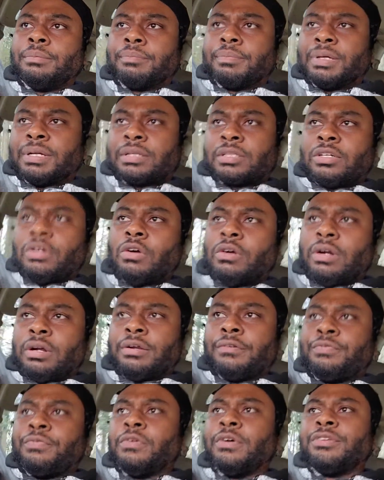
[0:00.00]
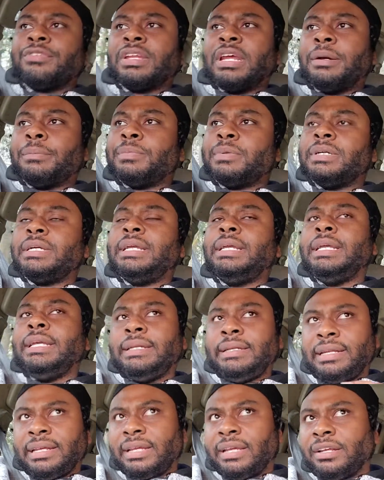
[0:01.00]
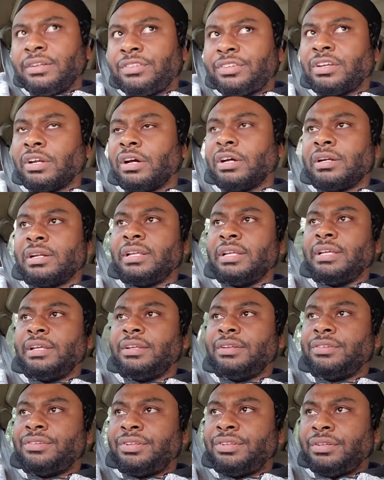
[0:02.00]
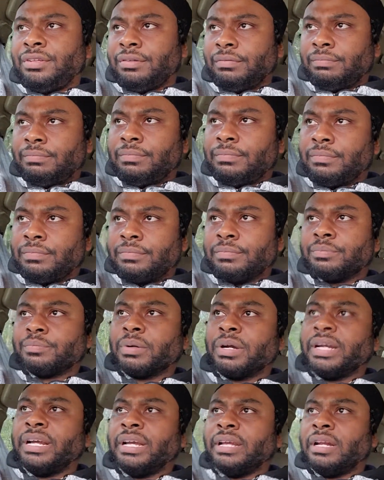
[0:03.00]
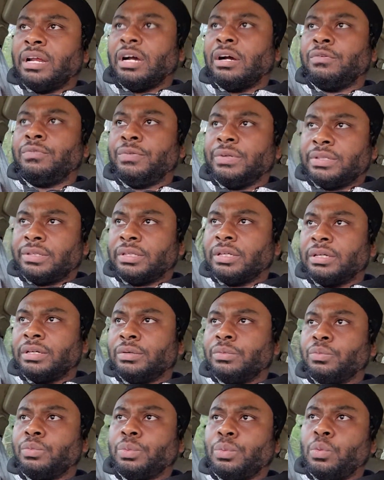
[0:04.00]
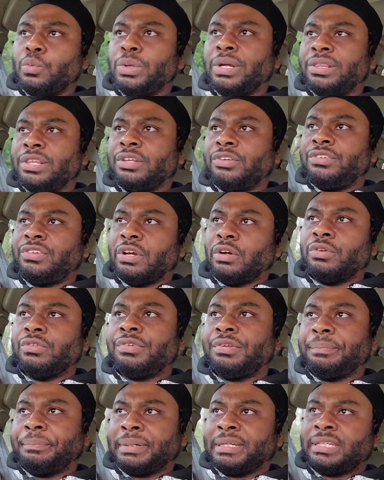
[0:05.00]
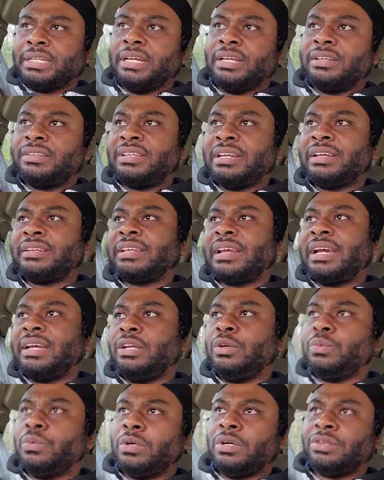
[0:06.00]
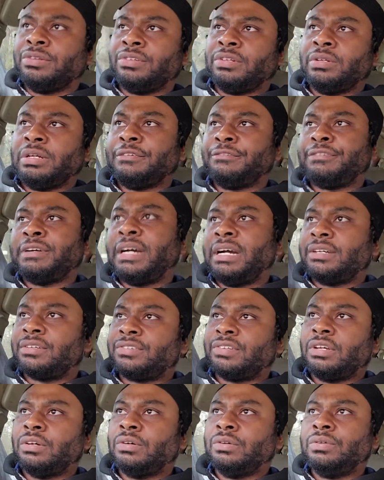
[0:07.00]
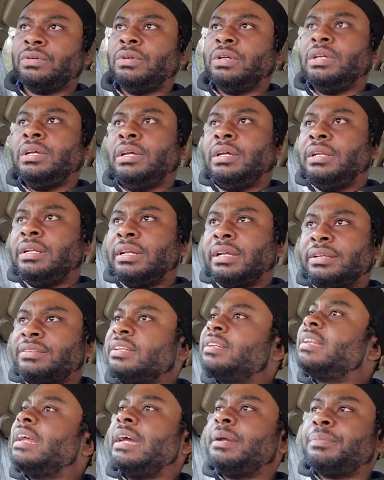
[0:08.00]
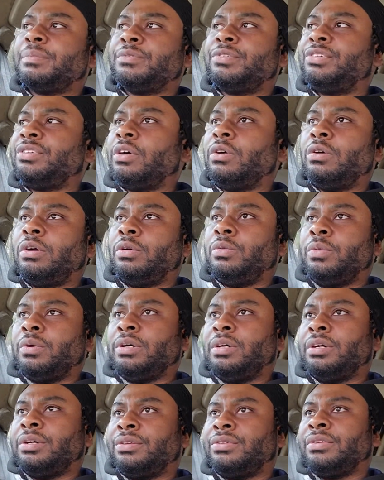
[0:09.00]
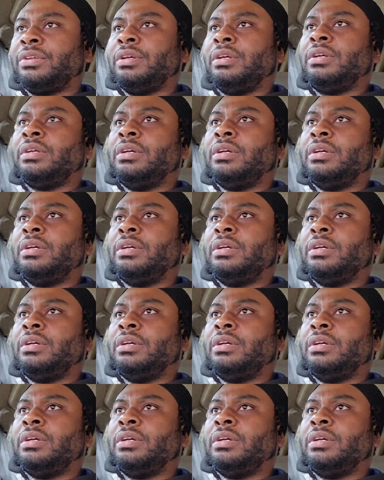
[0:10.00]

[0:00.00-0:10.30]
But Corey, for example, he did started his brand off with the with the jokes because that's how he was on the Fox. So that's the type of show it was.